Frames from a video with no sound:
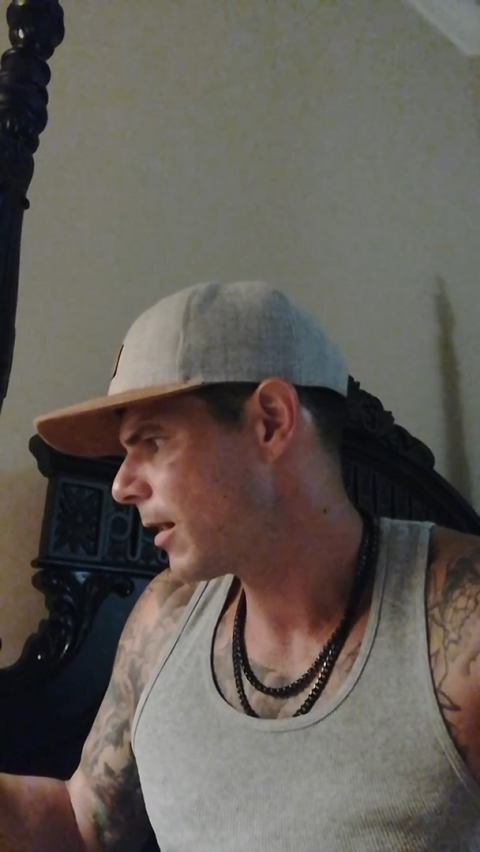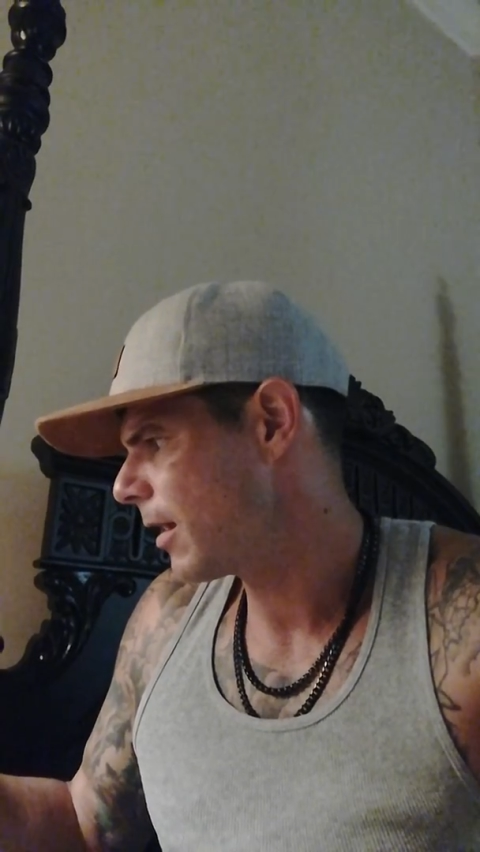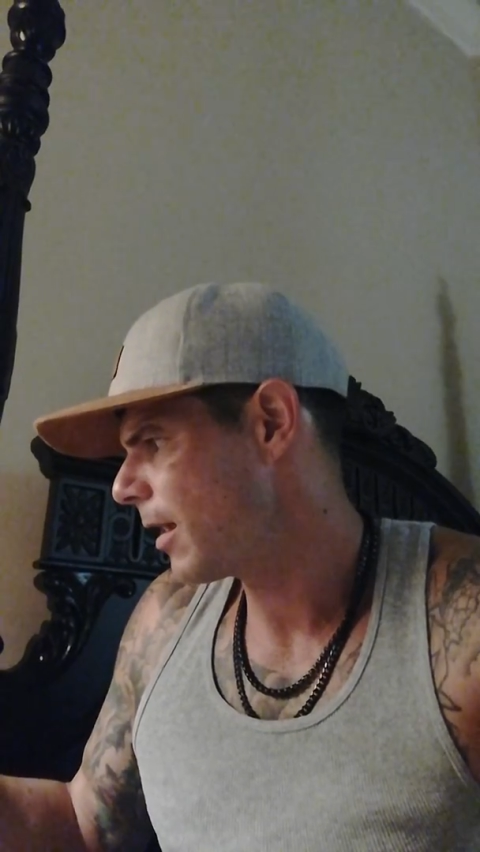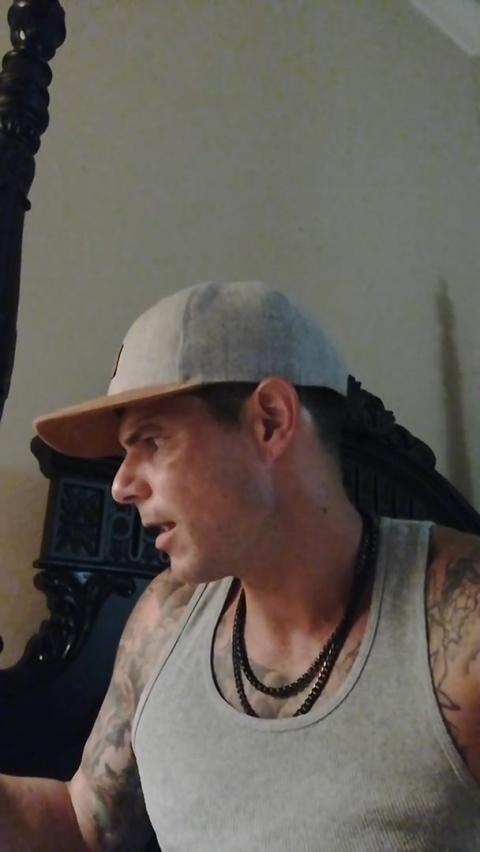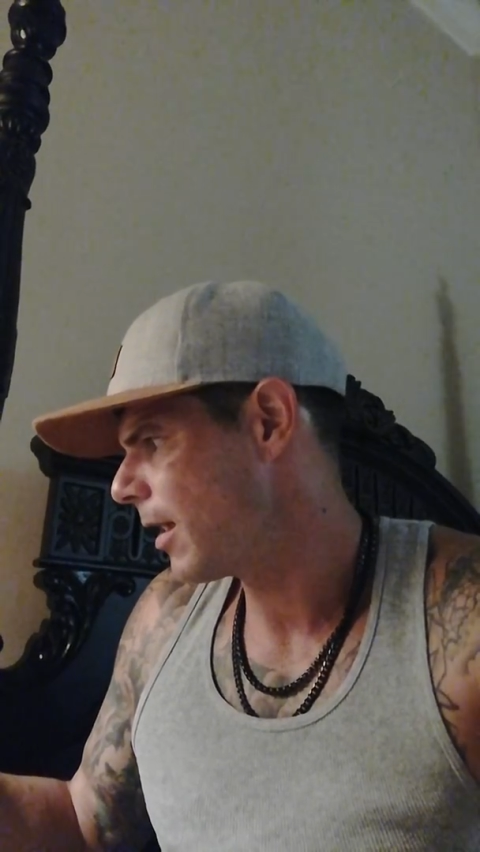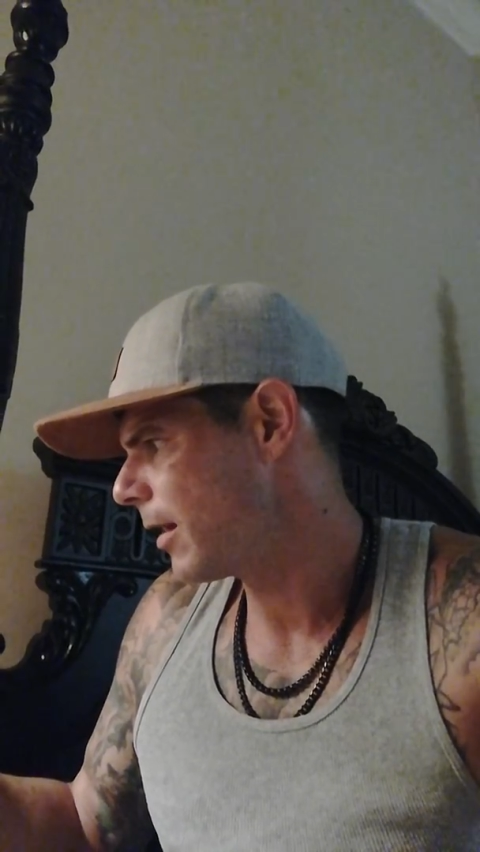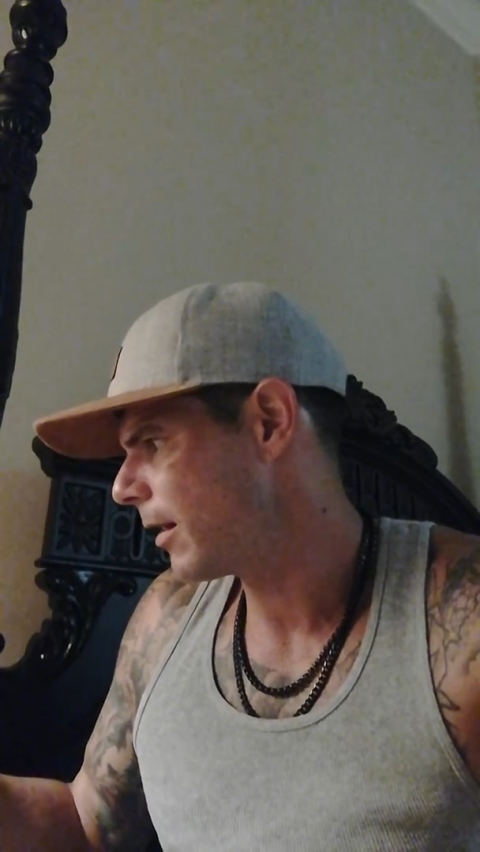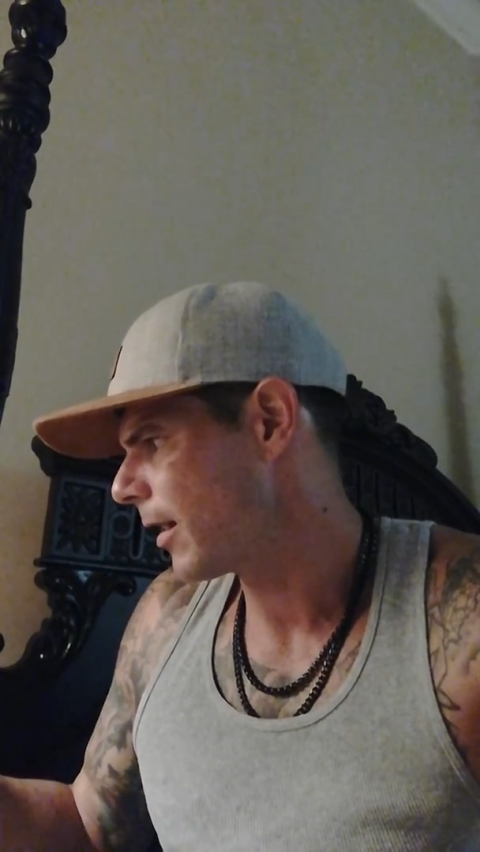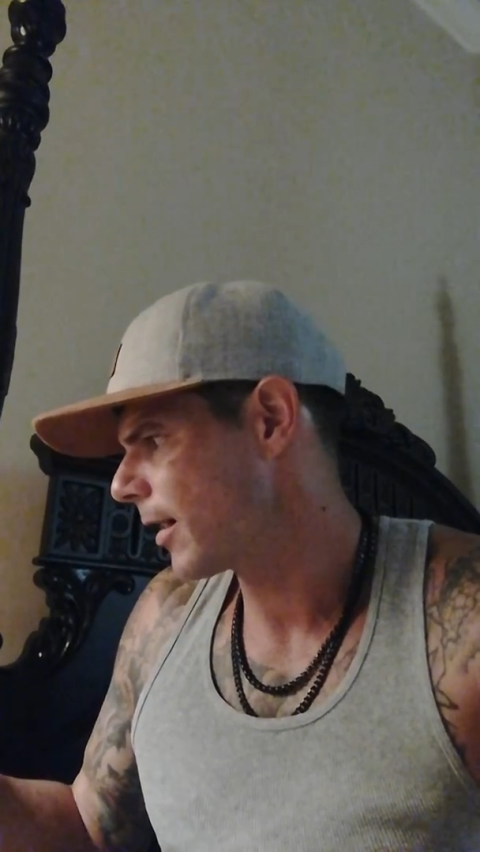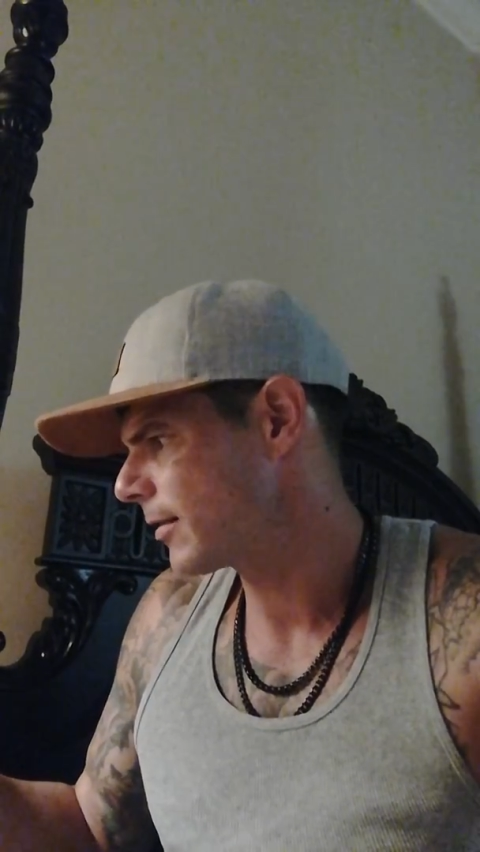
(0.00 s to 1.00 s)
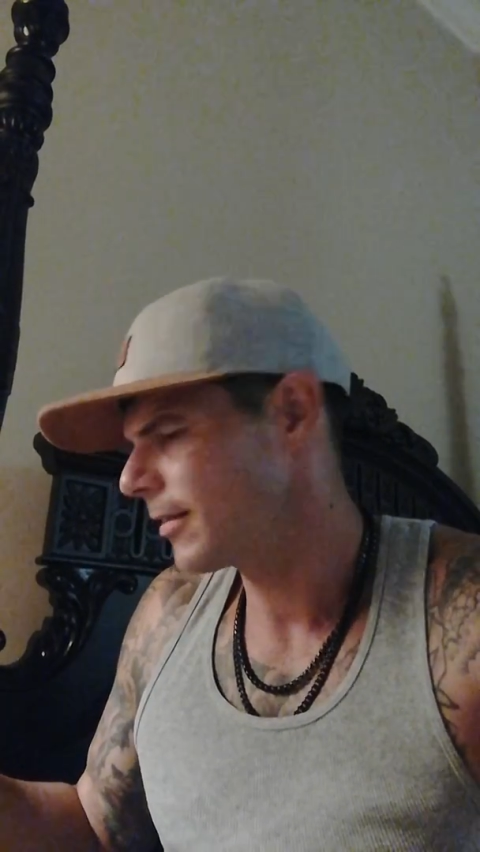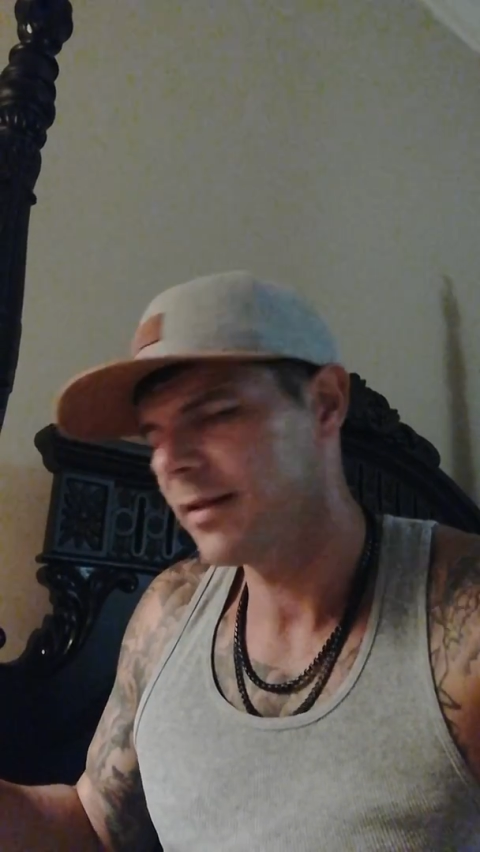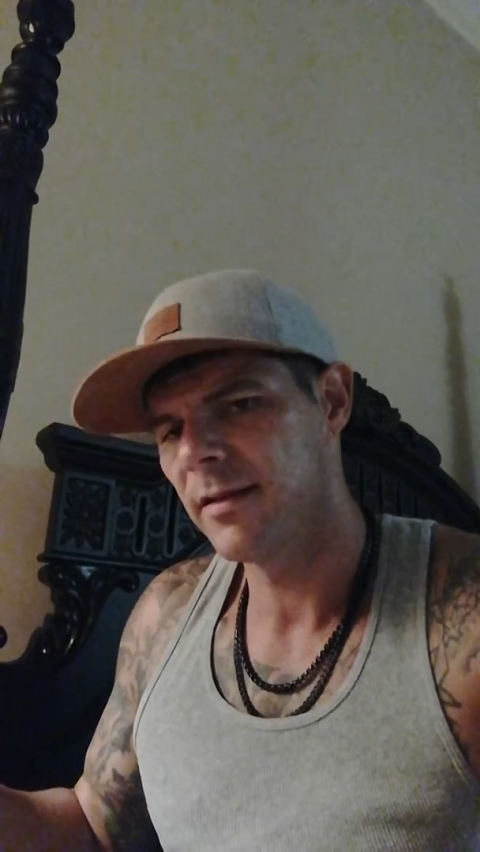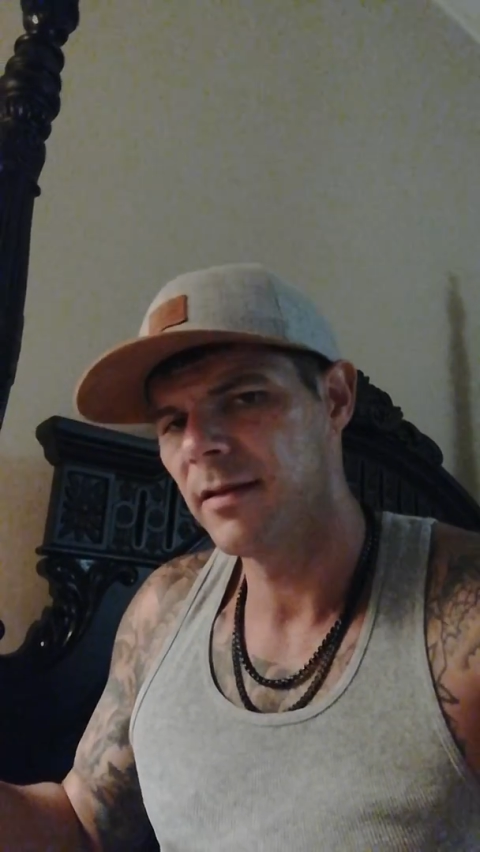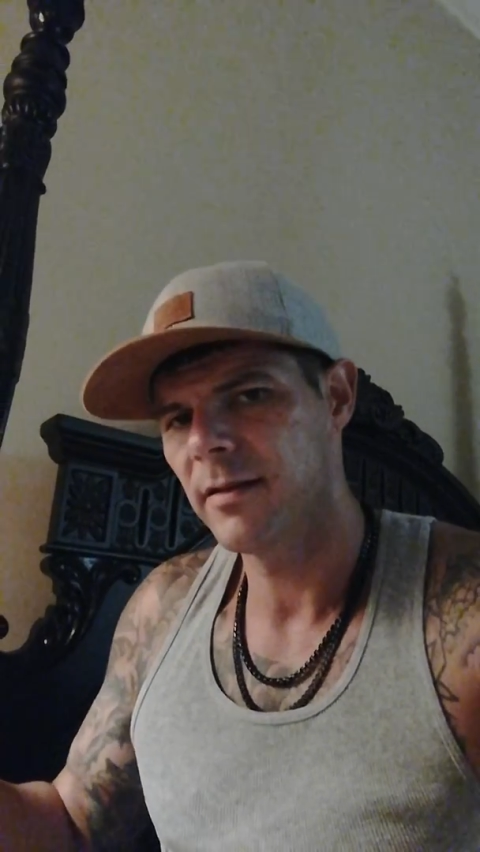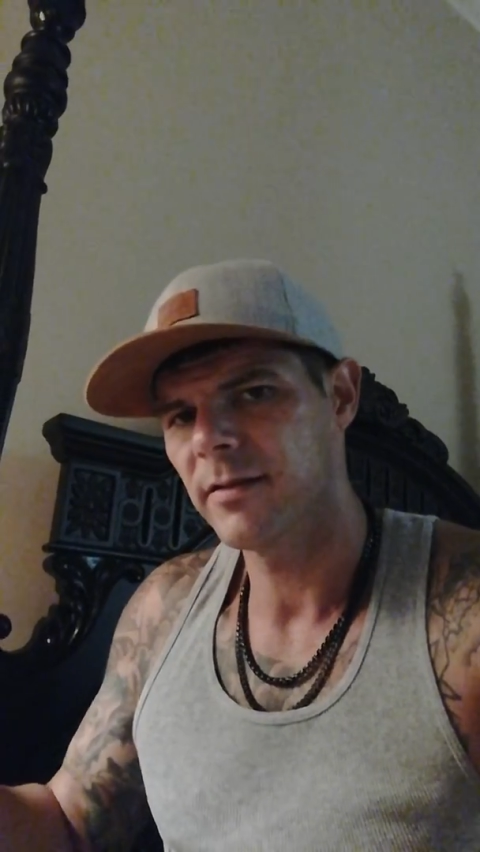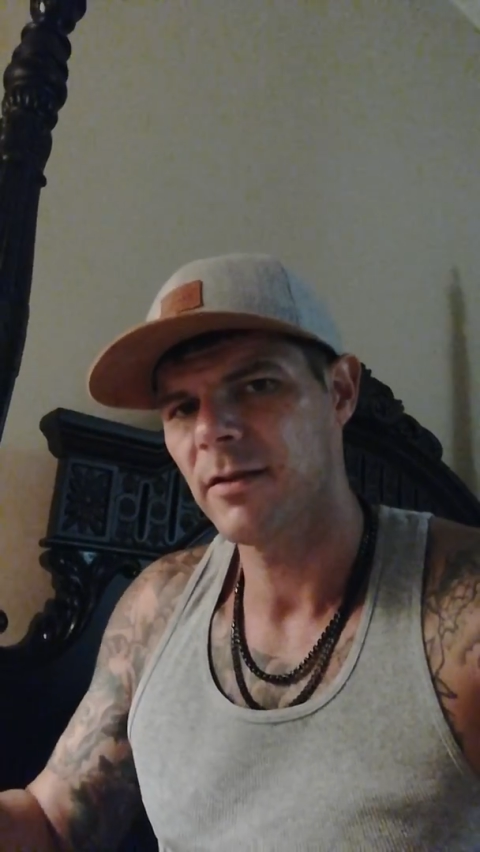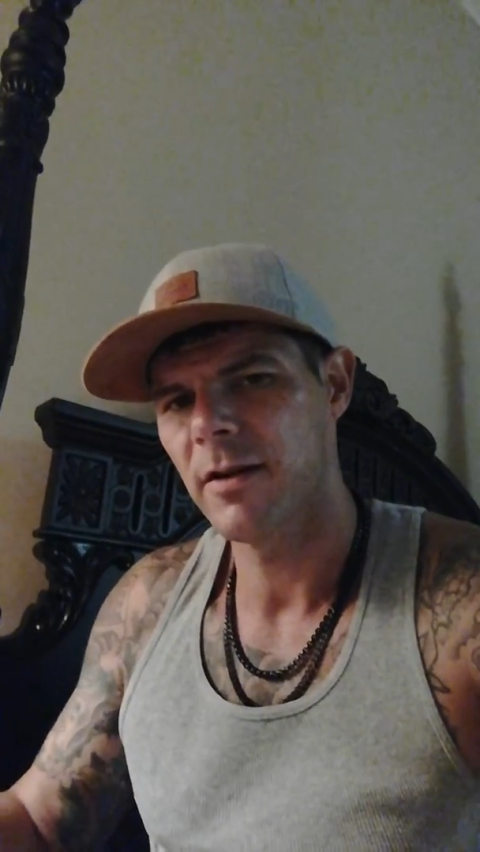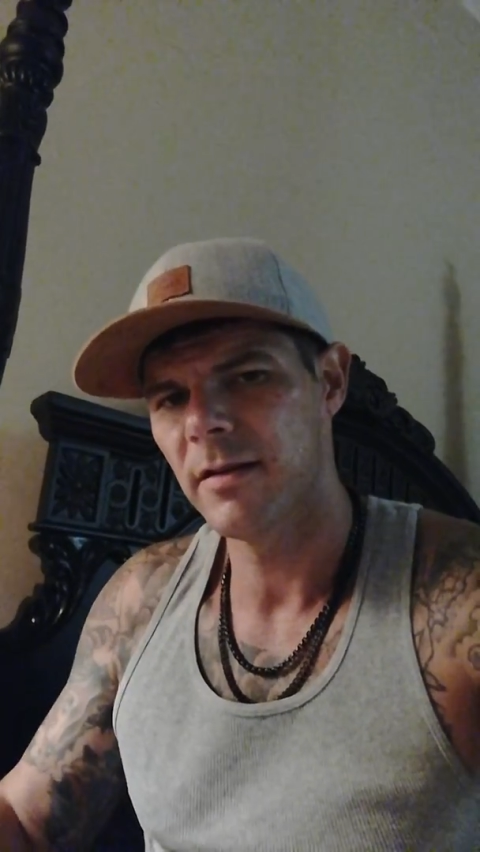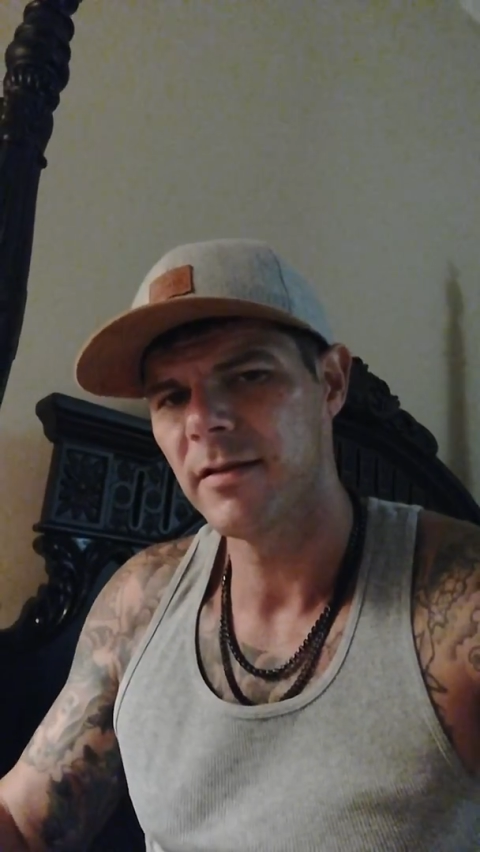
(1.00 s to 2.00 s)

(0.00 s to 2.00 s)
and like I said, sorry,